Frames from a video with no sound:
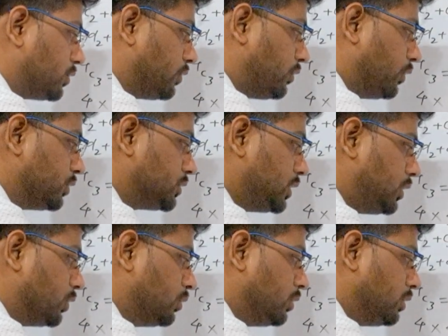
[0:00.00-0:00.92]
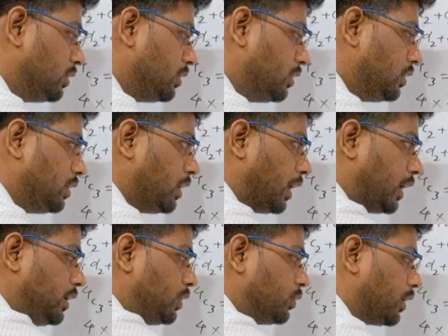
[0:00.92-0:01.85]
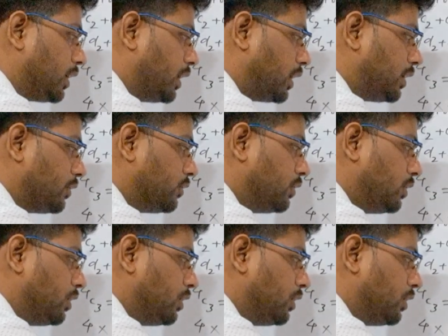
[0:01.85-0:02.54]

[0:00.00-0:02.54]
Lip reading: So 4c2, any 2 are negative,